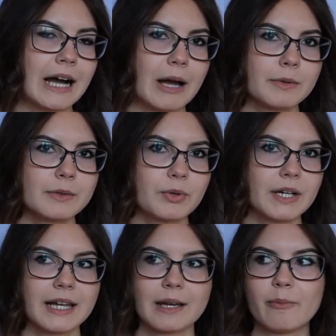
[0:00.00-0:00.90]
I was
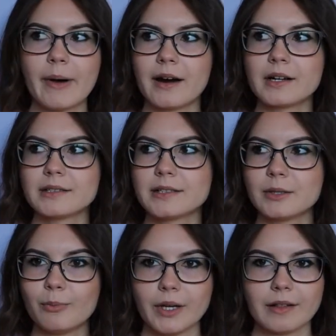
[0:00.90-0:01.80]
pretty embarrassed
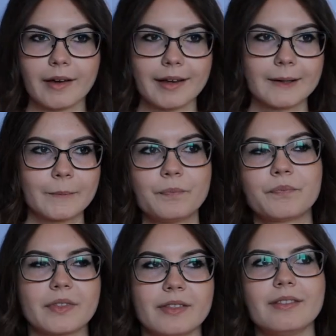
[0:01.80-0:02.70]
to be like
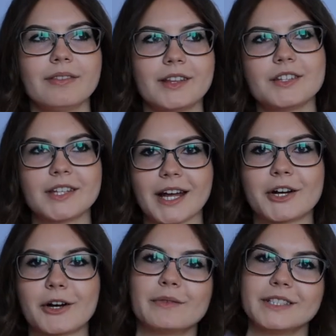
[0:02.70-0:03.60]
the
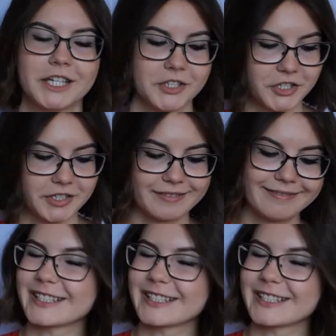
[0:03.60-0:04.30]
center of attention.